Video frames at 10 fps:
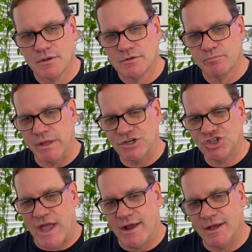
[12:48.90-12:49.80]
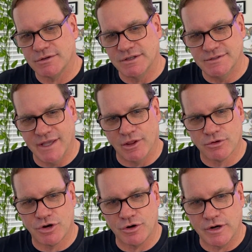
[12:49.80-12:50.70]
Big shout out to Dell
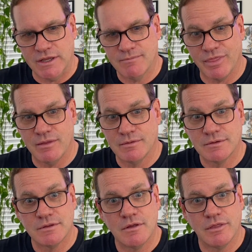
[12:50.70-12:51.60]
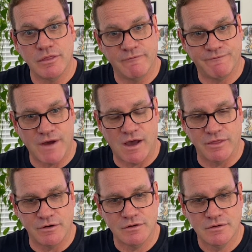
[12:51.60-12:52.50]
Curry, the
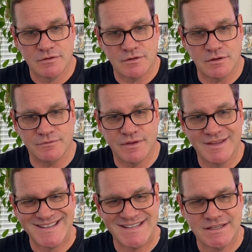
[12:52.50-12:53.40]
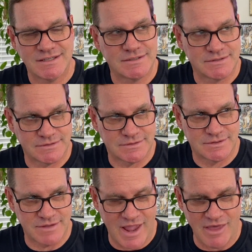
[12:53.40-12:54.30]
father of
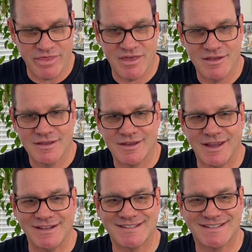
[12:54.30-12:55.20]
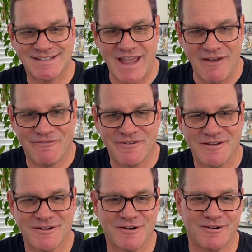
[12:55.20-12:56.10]
Steph and Steph
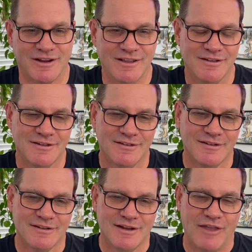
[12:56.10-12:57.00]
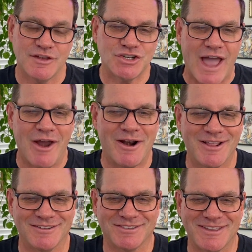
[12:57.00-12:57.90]
Curry. And the shout out
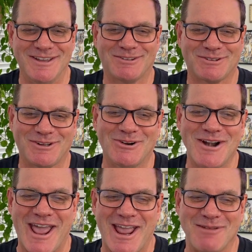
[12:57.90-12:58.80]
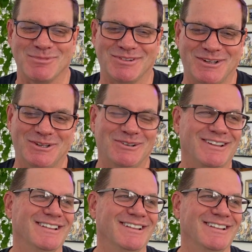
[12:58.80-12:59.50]
is is your names, dude.